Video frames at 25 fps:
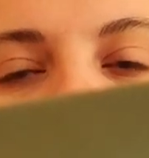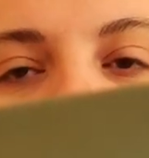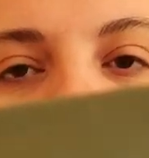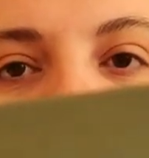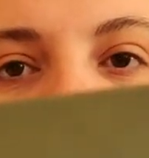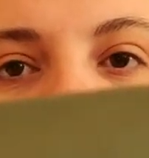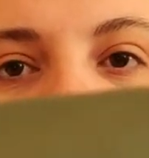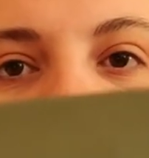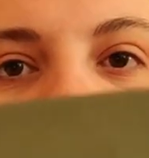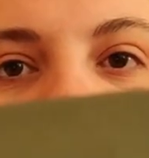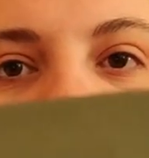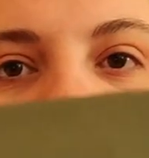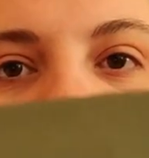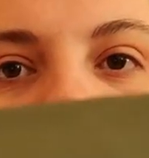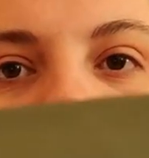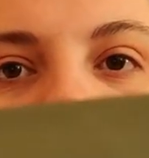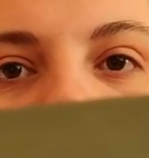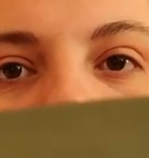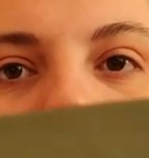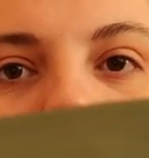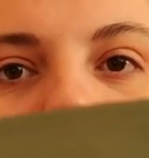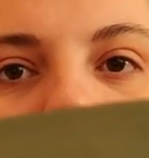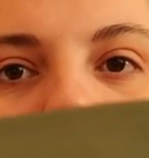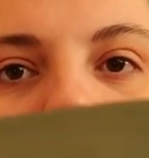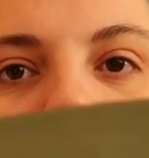of
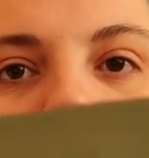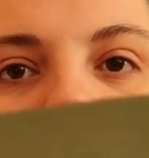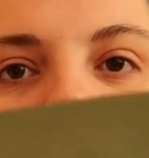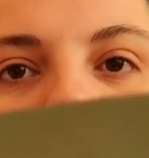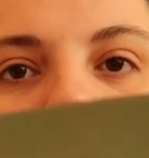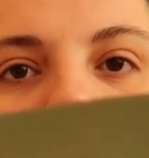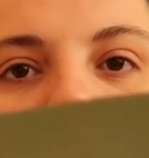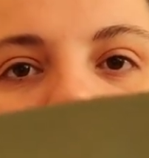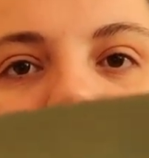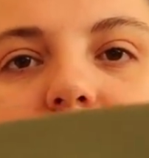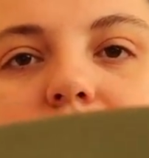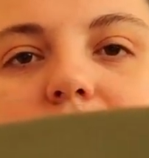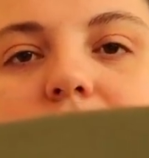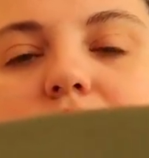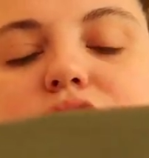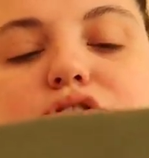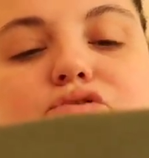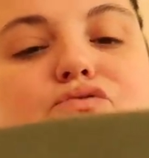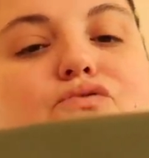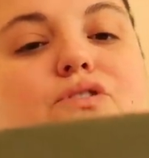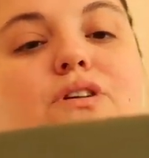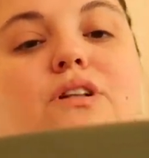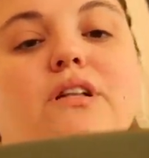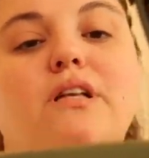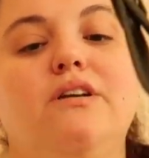that, even
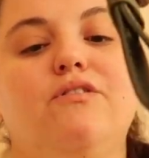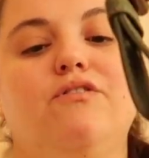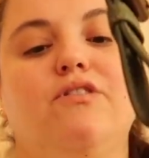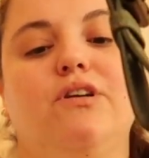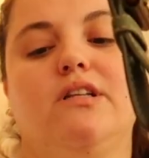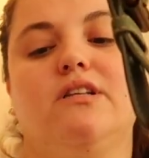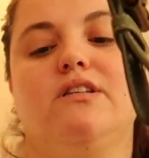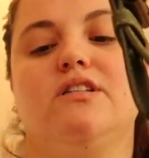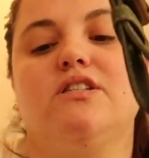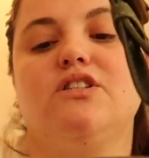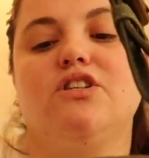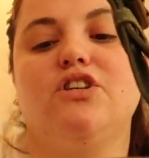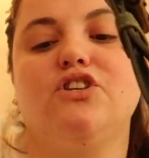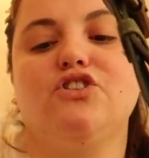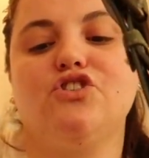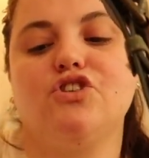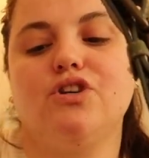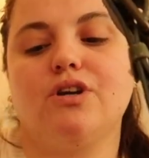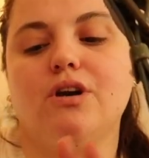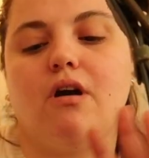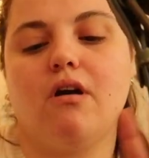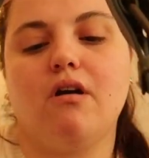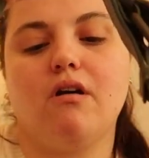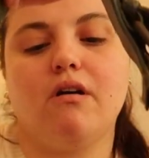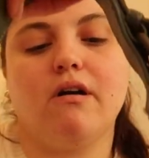it's really really
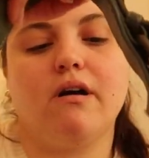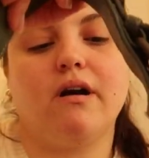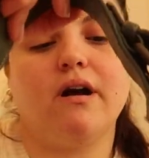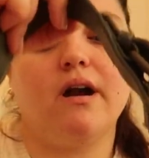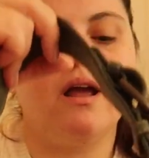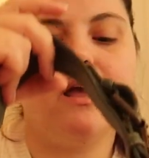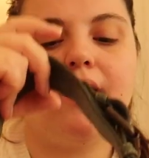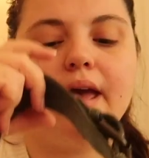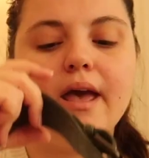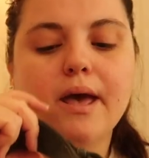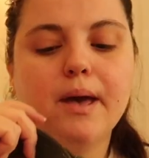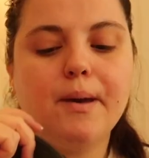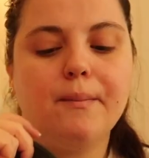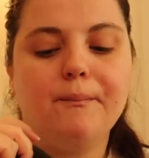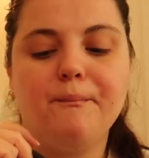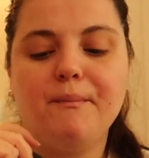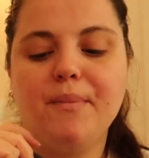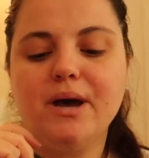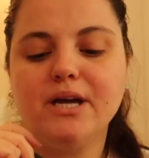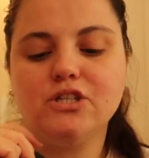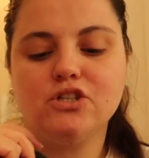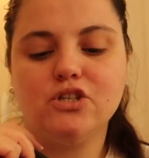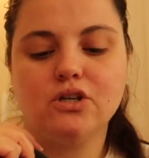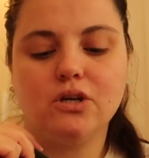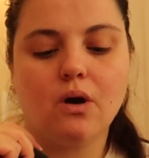stitching, are
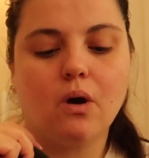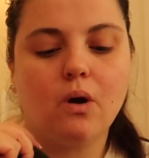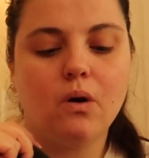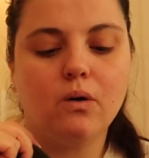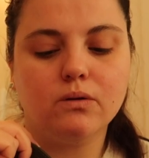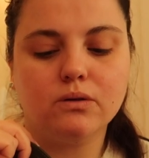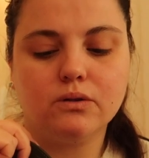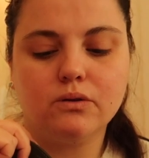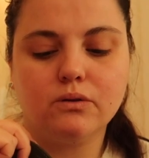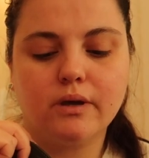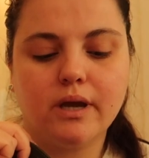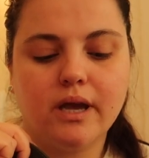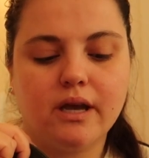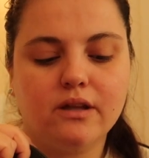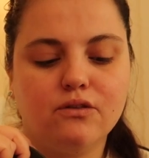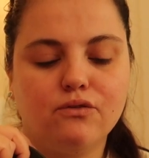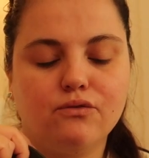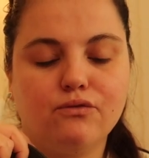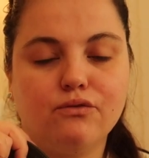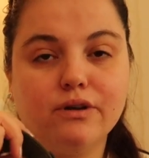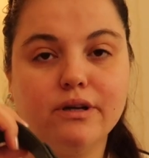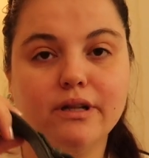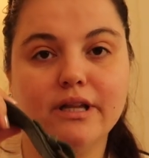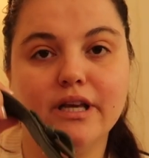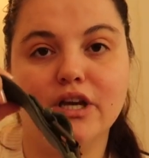matching all together
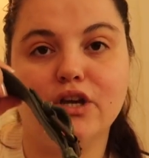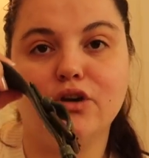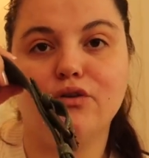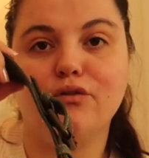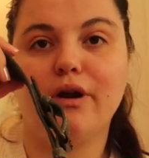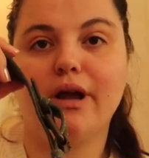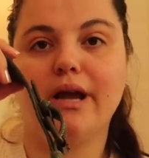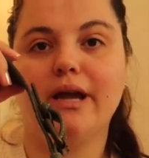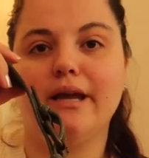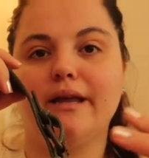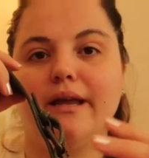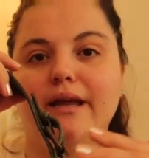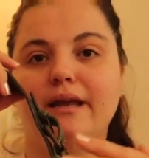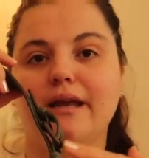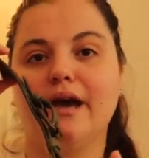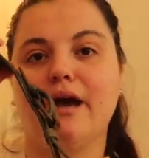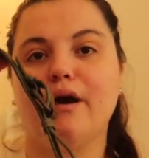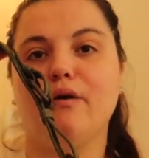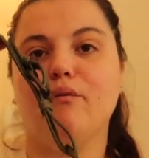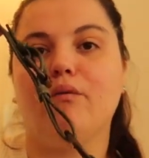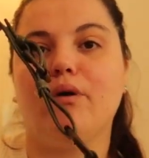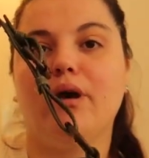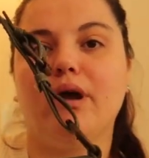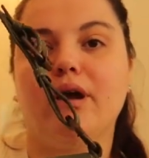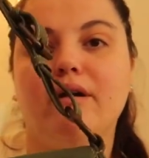really great. And
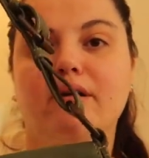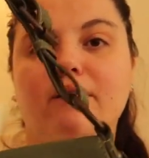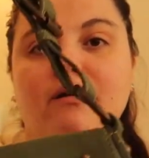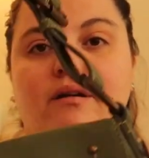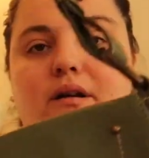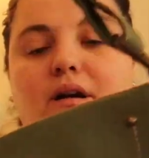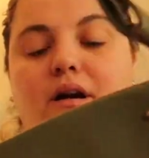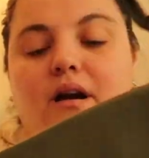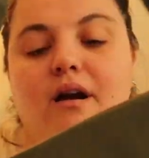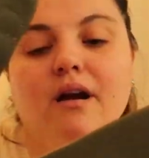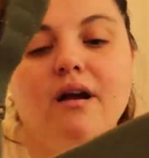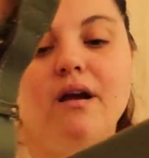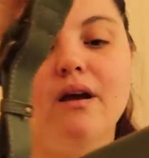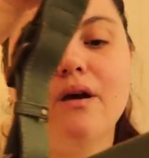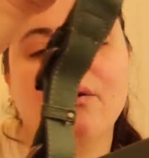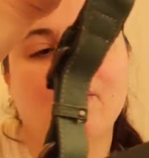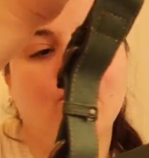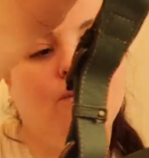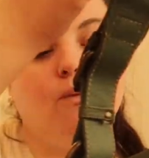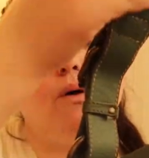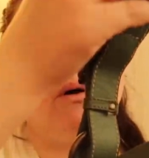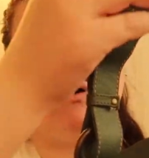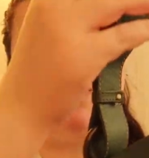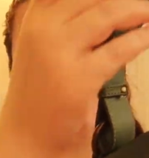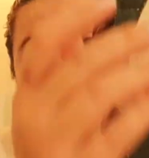I
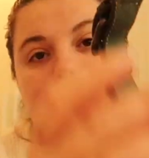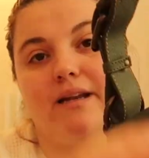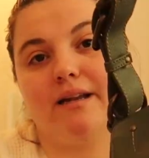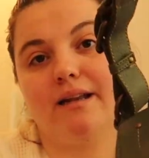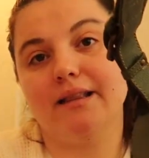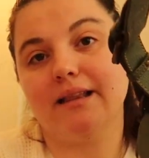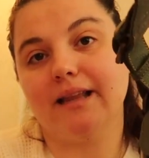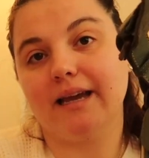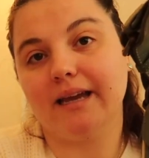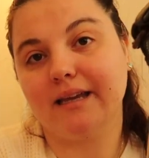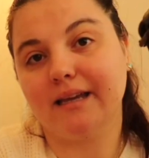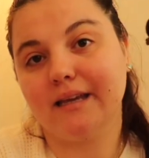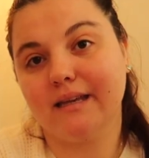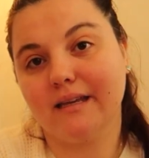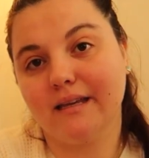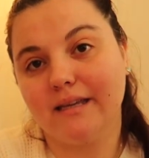worn it like